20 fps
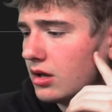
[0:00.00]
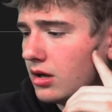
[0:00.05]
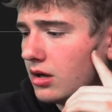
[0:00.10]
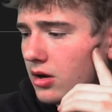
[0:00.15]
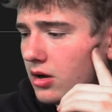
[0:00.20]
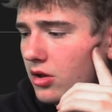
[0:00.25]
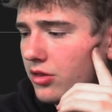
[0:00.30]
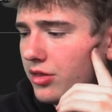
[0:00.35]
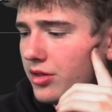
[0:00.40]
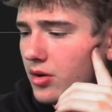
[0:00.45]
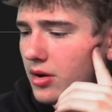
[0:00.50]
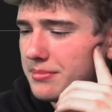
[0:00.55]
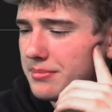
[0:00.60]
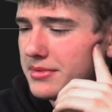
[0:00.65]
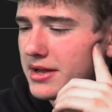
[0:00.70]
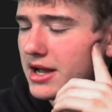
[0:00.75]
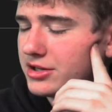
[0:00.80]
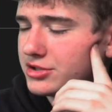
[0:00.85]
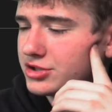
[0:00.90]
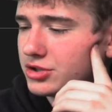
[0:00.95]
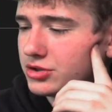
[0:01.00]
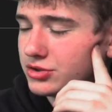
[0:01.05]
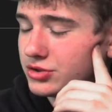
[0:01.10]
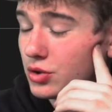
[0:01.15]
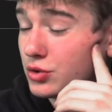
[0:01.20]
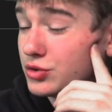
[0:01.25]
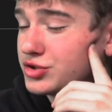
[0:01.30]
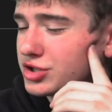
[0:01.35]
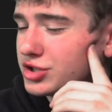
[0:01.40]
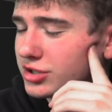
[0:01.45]
Although I'm not
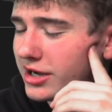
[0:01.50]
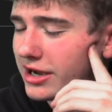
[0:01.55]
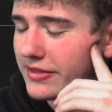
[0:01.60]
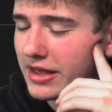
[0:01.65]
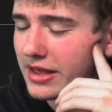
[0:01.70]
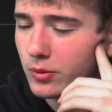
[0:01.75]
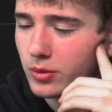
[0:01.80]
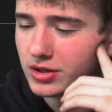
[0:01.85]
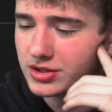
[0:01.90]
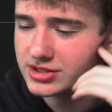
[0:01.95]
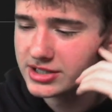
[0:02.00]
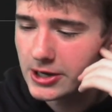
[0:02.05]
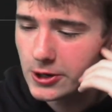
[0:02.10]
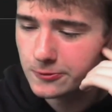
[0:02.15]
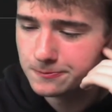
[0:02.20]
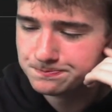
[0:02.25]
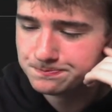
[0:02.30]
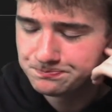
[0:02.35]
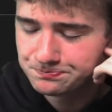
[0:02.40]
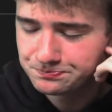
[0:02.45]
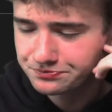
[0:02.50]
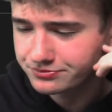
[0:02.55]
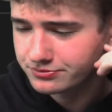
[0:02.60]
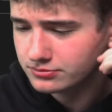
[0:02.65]
so sure how that works out.